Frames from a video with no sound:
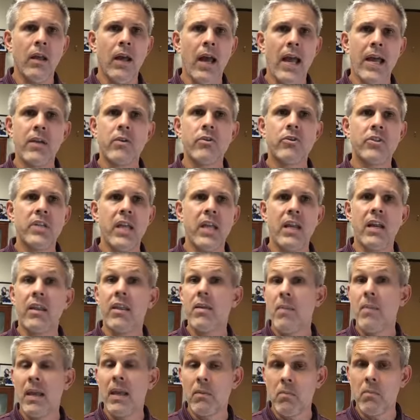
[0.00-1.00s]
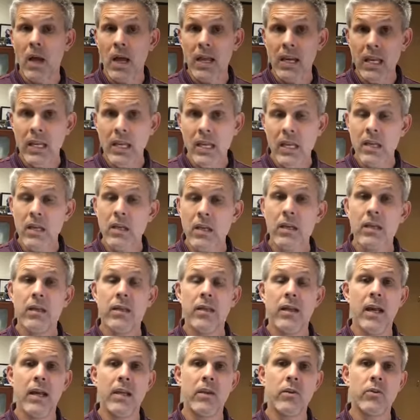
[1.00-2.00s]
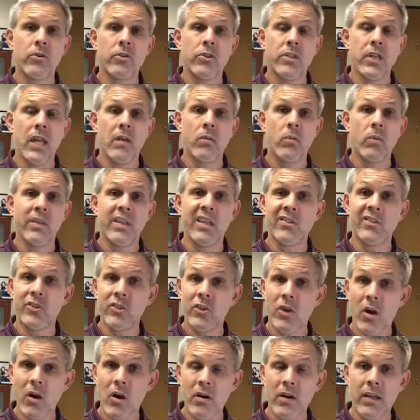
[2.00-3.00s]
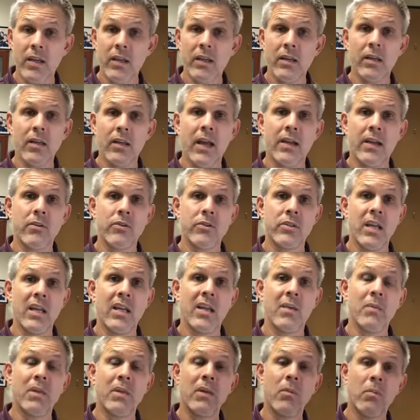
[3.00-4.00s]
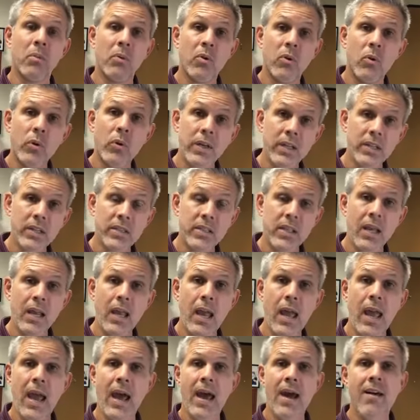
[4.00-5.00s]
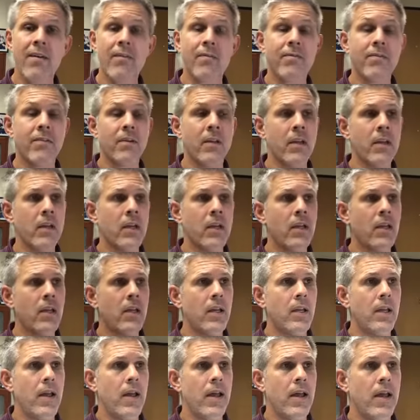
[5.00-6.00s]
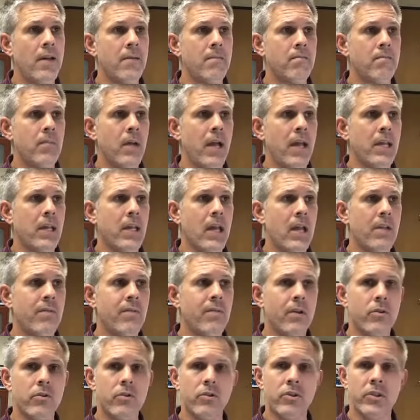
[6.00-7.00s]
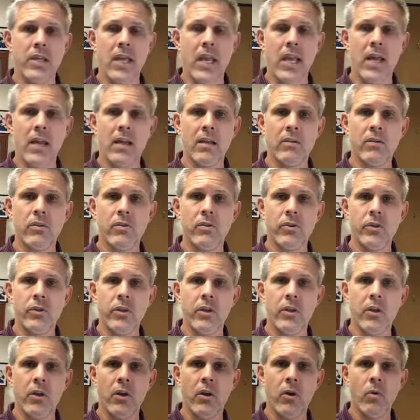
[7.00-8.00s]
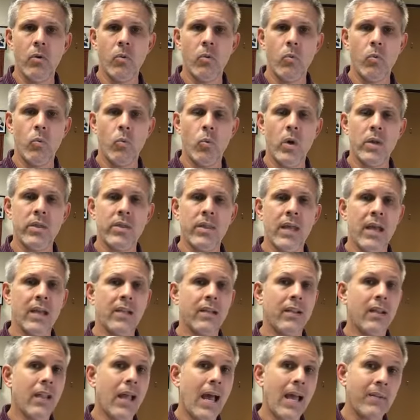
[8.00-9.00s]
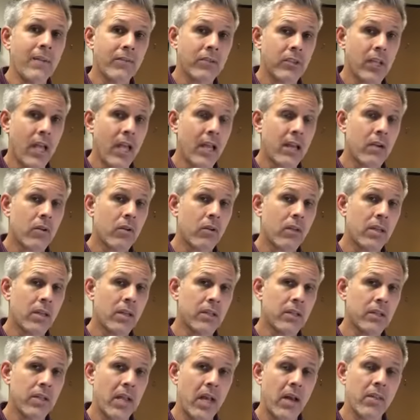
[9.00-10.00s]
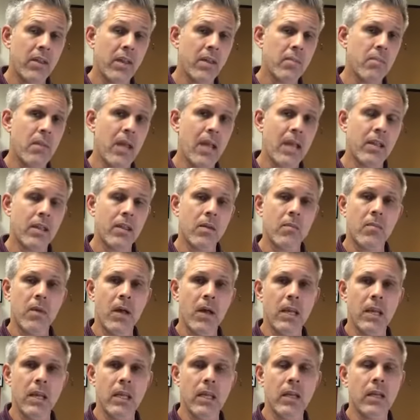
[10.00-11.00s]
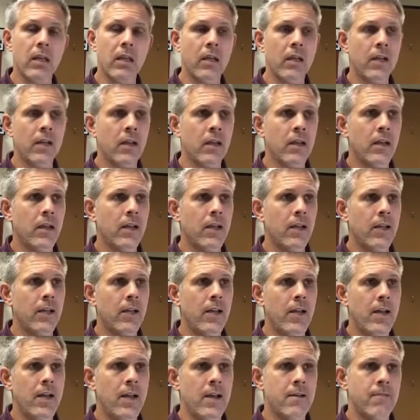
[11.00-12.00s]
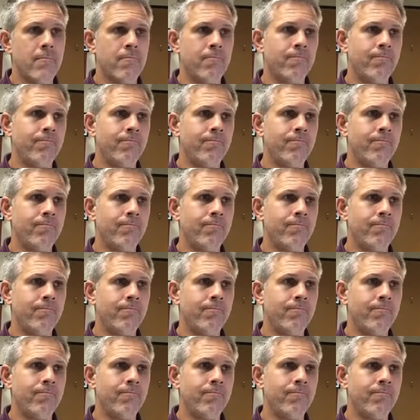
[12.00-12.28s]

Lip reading: I understand how they make money. I understand when they started. I understand how many employees they have. I kind of understand, what that life cycle is, how they make the money. I